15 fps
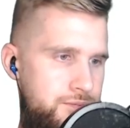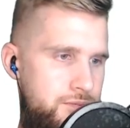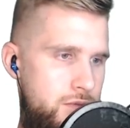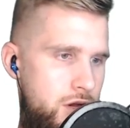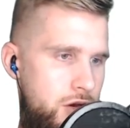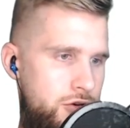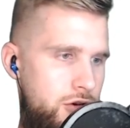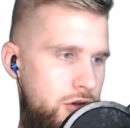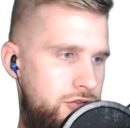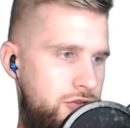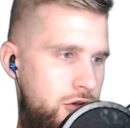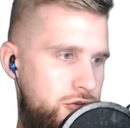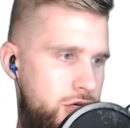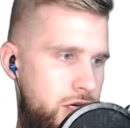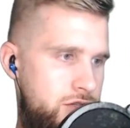Across
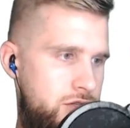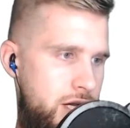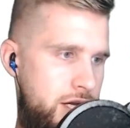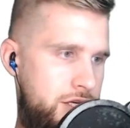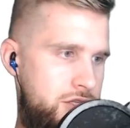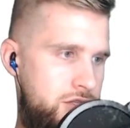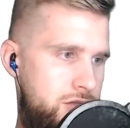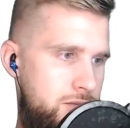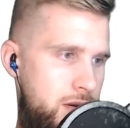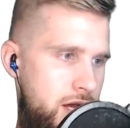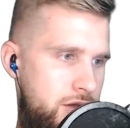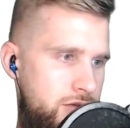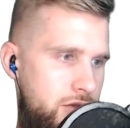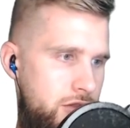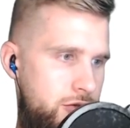all transactions
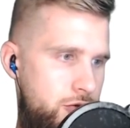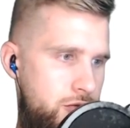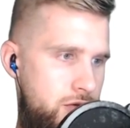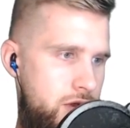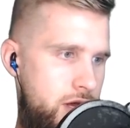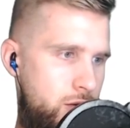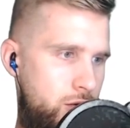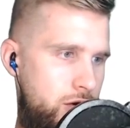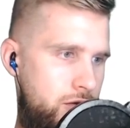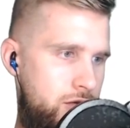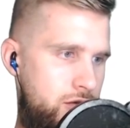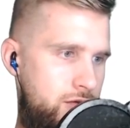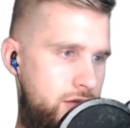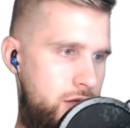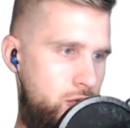passing through the network,
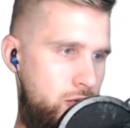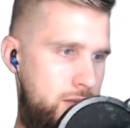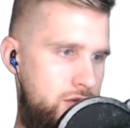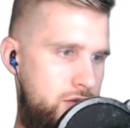this fee will be